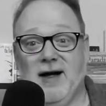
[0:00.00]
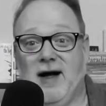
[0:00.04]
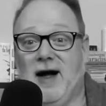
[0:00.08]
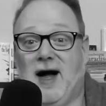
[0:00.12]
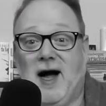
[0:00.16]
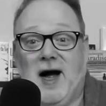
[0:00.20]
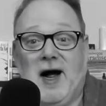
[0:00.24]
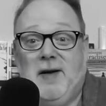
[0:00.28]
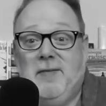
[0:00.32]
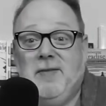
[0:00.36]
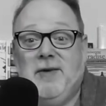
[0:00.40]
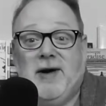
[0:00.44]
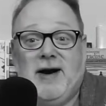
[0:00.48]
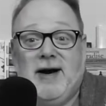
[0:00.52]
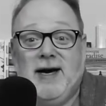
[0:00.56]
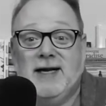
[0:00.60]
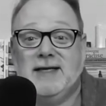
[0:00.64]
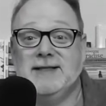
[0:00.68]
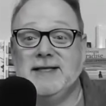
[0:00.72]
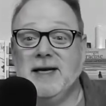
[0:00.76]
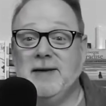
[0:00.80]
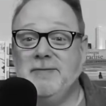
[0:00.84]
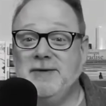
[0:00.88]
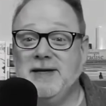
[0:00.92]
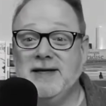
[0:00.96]
I'm not
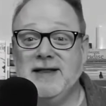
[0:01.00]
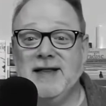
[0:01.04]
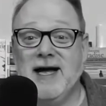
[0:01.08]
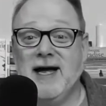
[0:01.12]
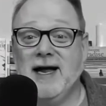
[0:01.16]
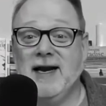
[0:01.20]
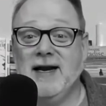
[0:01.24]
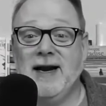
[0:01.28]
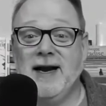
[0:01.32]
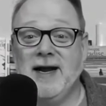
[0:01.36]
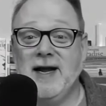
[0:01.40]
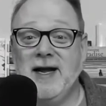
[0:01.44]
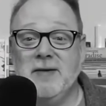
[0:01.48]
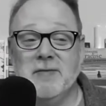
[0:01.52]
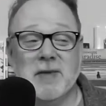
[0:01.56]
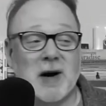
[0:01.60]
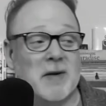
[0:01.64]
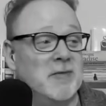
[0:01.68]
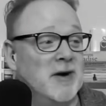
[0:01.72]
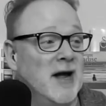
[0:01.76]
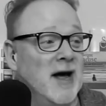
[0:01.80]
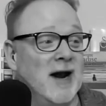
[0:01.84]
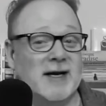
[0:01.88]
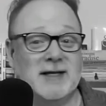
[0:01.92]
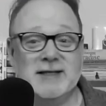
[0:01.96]
accepting that name. I'm
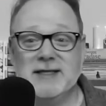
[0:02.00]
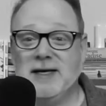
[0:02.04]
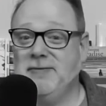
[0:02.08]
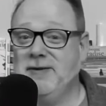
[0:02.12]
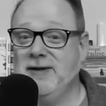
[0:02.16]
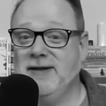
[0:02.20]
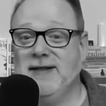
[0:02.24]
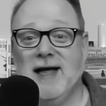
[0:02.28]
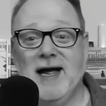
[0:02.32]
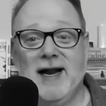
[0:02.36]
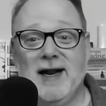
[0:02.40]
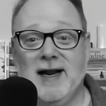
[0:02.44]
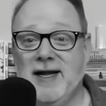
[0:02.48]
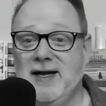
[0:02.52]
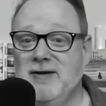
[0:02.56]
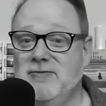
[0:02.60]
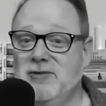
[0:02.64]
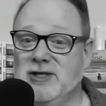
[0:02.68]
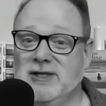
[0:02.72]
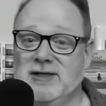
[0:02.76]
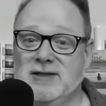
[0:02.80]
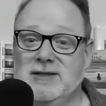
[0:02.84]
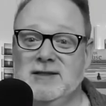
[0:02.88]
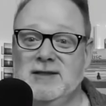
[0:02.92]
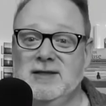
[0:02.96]
not accepting that
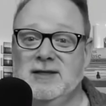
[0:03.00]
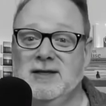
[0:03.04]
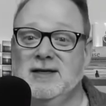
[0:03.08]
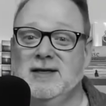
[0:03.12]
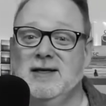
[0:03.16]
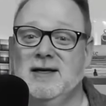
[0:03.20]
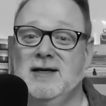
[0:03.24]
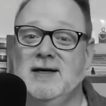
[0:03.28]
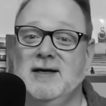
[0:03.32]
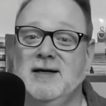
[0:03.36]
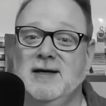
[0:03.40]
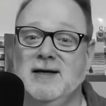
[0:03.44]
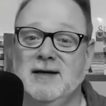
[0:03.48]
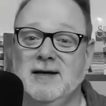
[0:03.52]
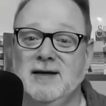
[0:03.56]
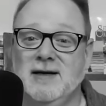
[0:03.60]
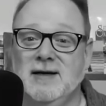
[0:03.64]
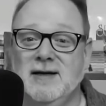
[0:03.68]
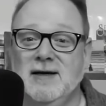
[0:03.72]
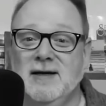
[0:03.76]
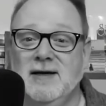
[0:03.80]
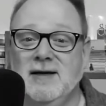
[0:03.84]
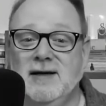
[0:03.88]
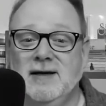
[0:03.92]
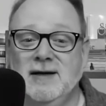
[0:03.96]
label.
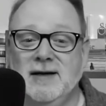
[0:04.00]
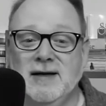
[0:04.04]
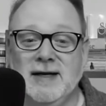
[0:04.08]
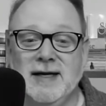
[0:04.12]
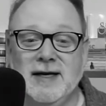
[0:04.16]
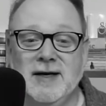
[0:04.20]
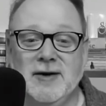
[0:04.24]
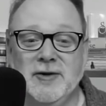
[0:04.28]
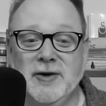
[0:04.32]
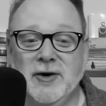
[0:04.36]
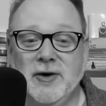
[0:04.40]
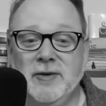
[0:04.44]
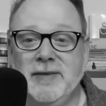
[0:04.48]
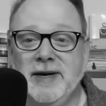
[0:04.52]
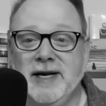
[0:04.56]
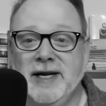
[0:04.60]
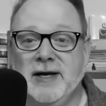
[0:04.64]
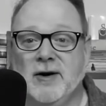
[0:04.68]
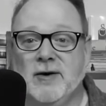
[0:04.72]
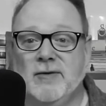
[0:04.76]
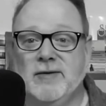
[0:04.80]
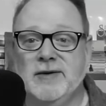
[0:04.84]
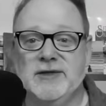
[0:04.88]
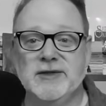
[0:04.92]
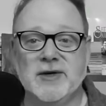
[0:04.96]
Nobody
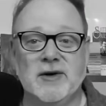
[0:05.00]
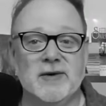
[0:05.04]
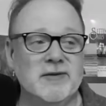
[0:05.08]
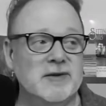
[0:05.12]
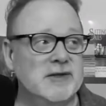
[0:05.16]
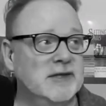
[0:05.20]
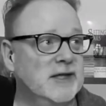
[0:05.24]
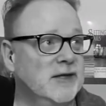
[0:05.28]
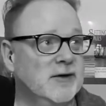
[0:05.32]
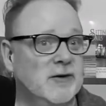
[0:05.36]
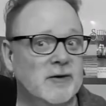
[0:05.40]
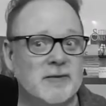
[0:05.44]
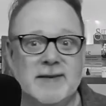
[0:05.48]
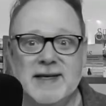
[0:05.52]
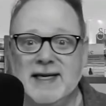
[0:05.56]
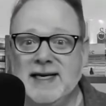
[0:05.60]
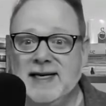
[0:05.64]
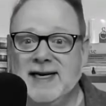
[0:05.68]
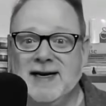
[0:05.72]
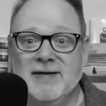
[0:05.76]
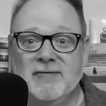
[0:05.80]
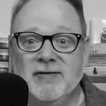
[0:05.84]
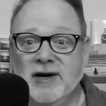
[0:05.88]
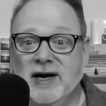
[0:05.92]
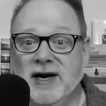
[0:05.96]
always, and nobody
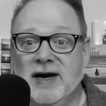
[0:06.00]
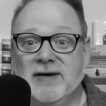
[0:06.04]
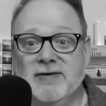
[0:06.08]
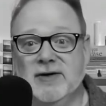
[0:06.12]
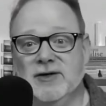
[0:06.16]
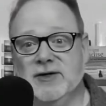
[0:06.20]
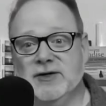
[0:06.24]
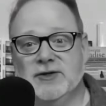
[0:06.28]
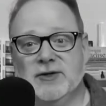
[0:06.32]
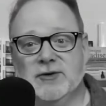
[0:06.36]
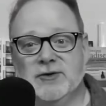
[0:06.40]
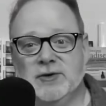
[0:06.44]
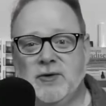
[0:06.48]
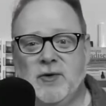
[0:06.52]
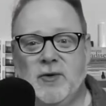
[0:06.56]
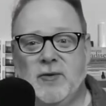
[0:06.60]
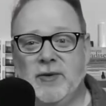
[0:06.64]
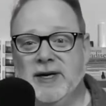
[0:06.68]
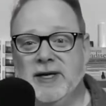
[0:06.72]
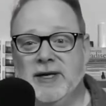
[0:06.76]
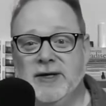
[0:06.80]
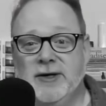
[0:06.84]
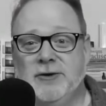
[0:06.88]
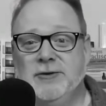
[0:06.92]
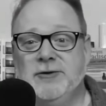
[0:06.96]
never. So
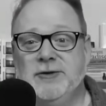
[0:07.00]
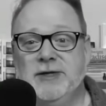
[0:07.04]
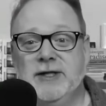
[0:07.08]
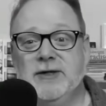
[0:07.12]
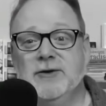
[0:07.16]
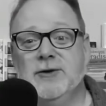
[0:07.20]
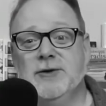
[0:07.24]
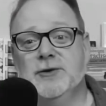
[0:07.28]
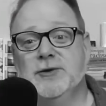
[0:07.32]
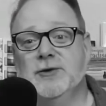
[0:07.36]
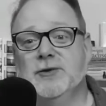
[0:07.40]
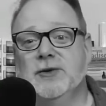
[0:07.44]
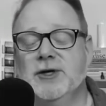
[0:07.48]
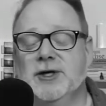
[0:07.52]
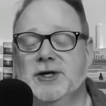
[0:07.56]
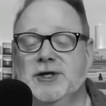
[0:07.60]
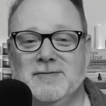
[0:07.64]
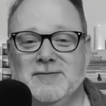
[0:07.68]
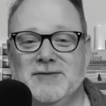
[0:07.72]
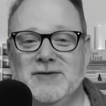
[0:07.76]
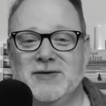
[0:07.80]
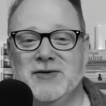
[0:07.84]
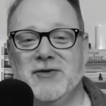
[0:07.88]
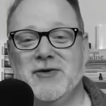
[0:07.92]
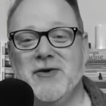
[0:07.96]
quit using those words.
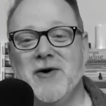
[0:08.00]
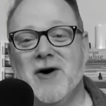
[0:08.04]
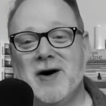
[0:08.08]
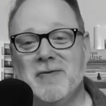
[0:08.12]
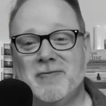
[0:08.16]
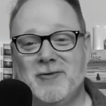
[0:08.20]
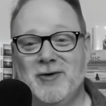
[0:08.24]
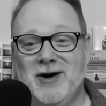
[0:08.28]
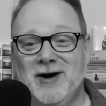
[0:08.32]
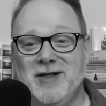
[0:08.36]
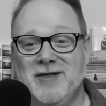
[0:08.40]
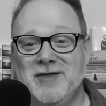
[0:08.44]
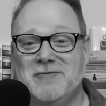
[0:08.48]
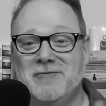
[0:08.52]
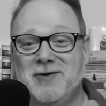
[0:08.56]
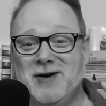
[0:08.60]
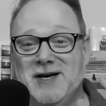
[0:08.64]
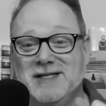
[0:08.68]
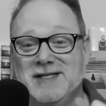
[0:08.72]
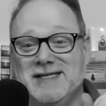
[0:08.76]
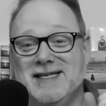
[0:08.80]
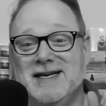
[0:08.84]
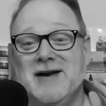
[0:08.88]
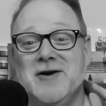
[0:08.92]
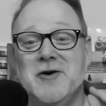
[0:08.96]
So you operate in the
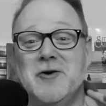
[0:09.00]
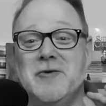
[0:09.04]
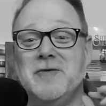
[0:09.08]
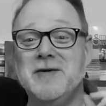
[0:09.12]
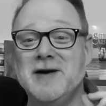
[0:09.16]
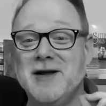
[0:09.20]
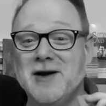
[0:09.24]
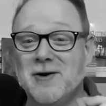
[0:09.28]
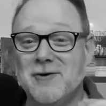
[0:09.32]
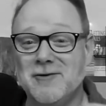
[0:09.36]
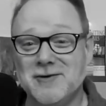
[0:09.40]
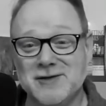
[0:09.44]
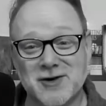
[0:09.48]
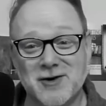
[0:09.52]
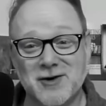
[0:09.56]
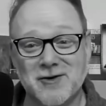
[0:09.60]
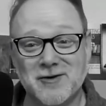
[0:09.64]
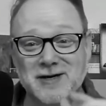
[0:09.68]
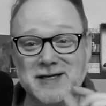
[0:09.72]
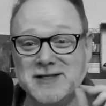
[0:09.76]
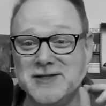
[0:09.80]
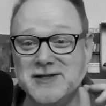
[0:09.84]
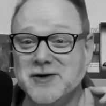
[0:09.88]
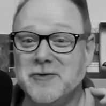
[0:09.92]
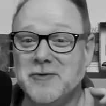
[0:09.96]
present. Nobody always,
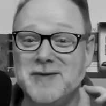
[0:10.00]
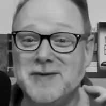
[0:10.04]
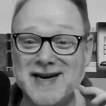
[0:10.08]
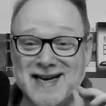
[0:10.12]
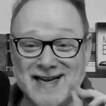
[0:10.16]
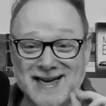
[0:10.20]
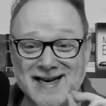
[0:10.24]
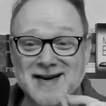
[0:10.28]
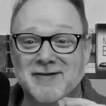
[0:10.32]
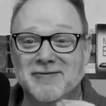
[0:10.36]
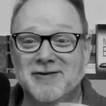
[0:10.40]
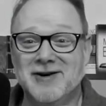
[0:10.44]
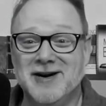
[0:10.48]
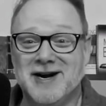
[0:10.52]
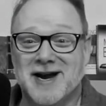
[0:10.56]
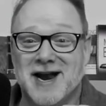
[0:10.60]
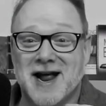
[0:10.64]
nobody never.